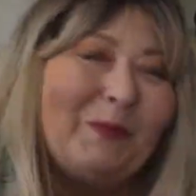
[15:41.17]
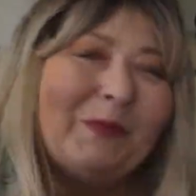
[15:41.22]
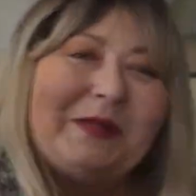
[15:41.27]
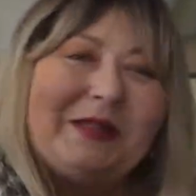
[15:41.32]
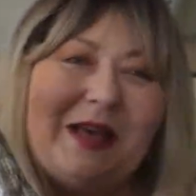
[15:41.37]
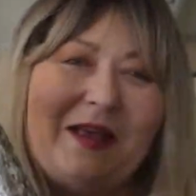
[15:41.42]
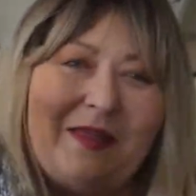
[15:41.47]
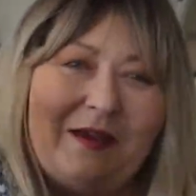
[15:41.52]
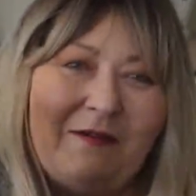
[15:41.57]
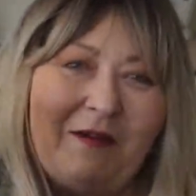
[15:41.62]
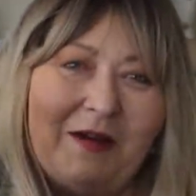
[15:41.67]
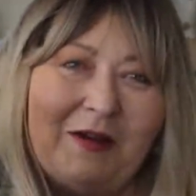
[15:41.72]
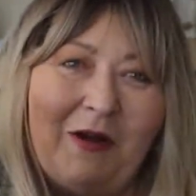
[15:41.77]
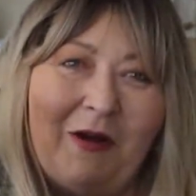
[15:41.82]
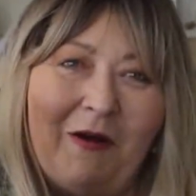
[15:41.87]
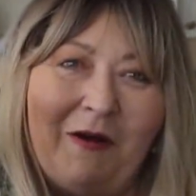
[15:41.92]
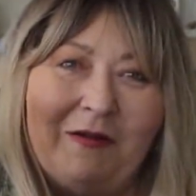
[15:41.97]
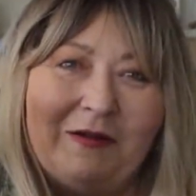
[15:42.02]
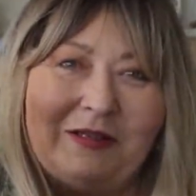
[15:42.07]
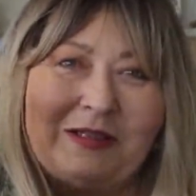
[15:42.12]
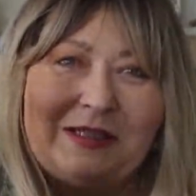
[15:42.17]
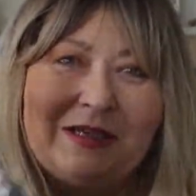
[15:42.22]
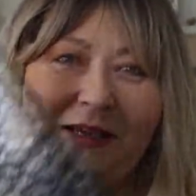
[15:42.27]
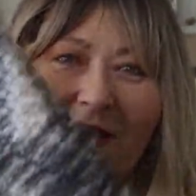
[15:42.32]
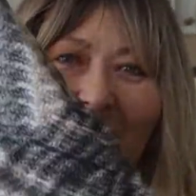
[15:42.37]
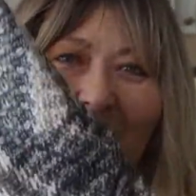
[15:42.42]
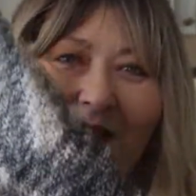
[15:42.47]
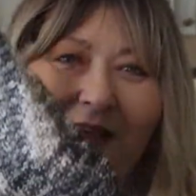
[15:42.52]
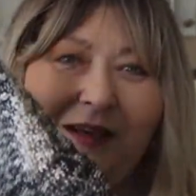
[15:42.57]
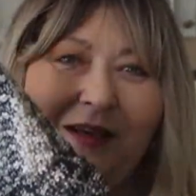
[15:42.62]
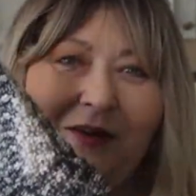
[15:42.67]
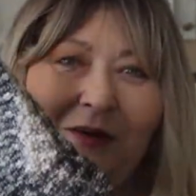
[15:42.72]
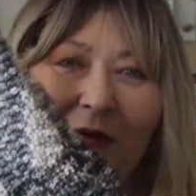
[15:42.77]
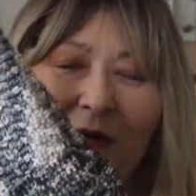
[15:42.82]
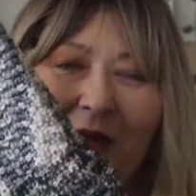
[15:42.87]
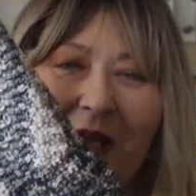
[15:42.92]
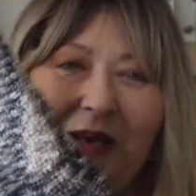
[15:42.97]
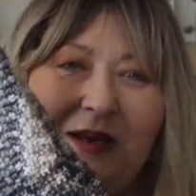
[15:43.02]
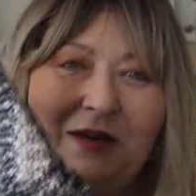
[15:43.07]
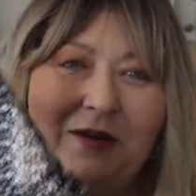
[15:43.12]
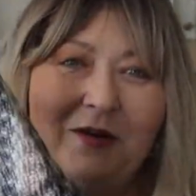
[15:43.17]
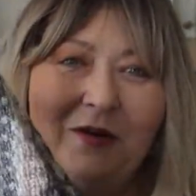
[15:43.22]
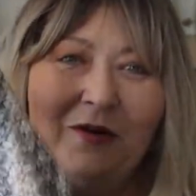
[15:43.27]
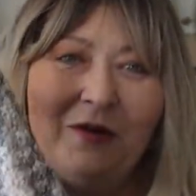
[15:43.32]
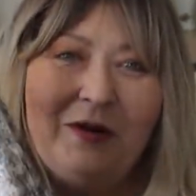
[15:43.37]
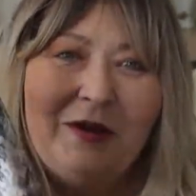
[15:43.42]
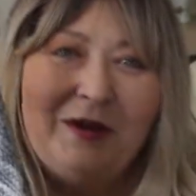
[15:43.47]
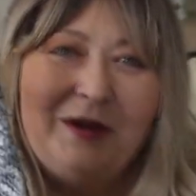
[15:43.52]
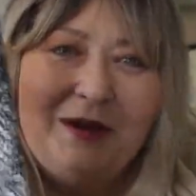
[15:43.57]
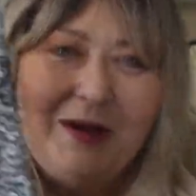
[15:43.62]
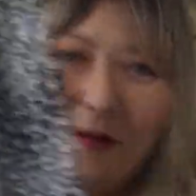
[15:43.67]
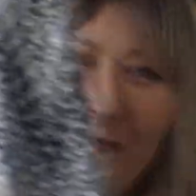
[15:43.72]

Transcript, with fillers: upset that I can't, you know, get it on.